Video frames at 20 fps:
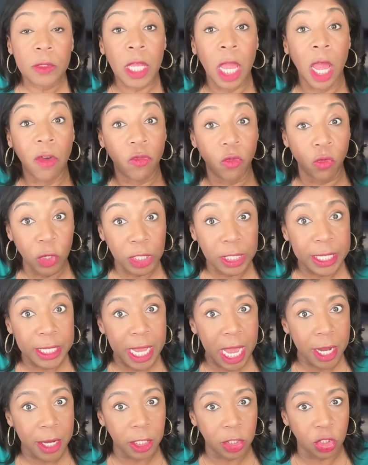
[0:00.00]
I've really
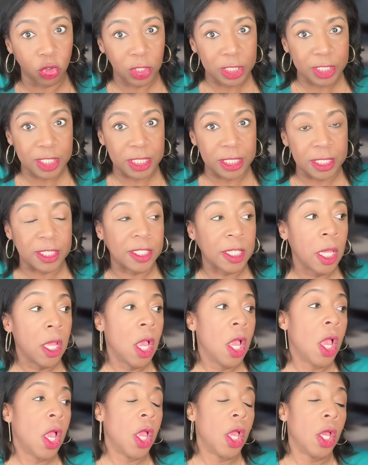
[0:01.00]
got to address this.
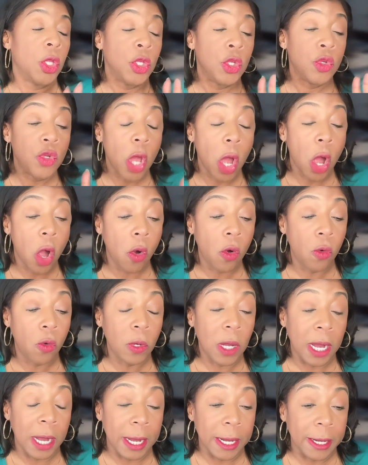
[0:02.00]
You
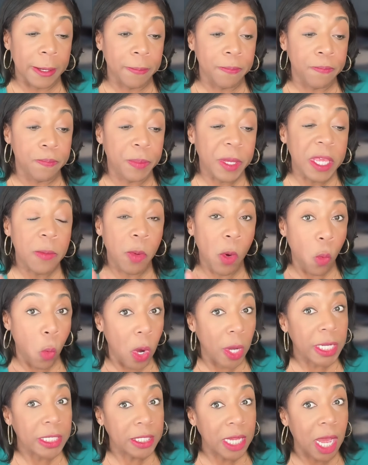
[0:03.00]
know, people
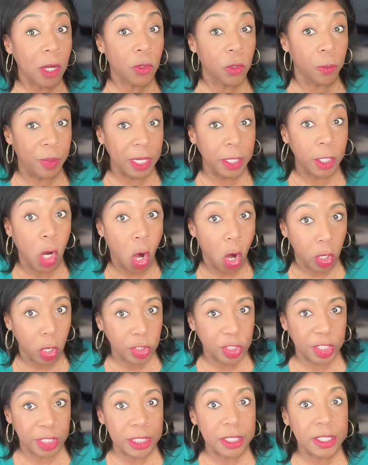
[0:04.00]
wanted Dr. Ben
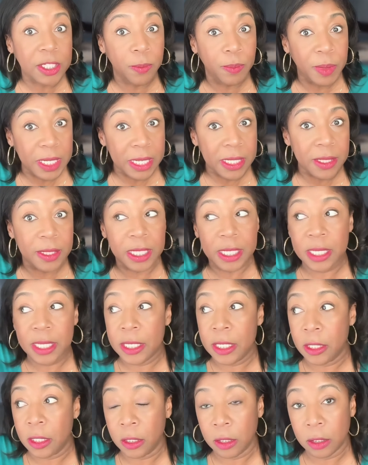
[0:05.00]
Carson to be
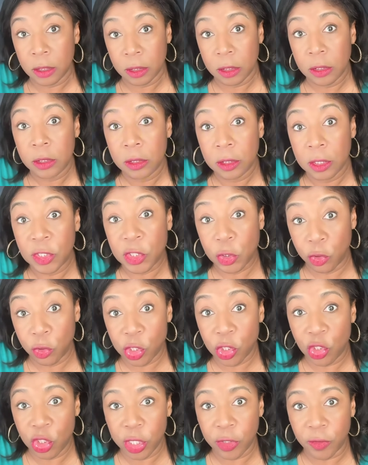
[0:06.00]
the
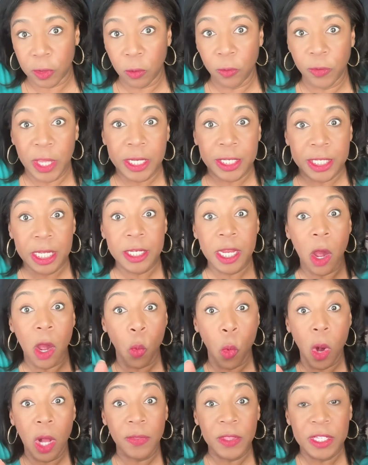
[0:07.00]
Surgeon General. They did
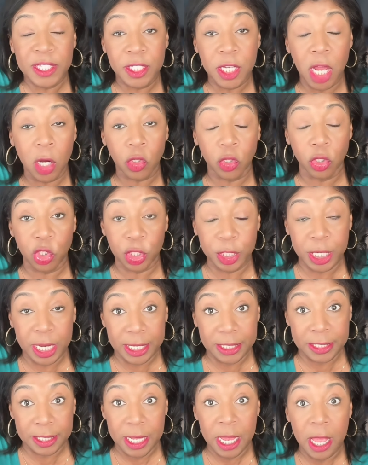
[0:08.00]
not want this Dr.
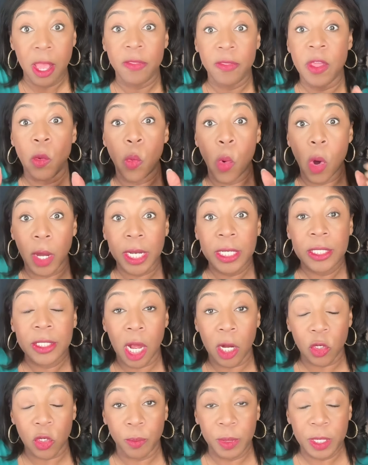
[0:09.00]
Jeanette. They wanted Dr.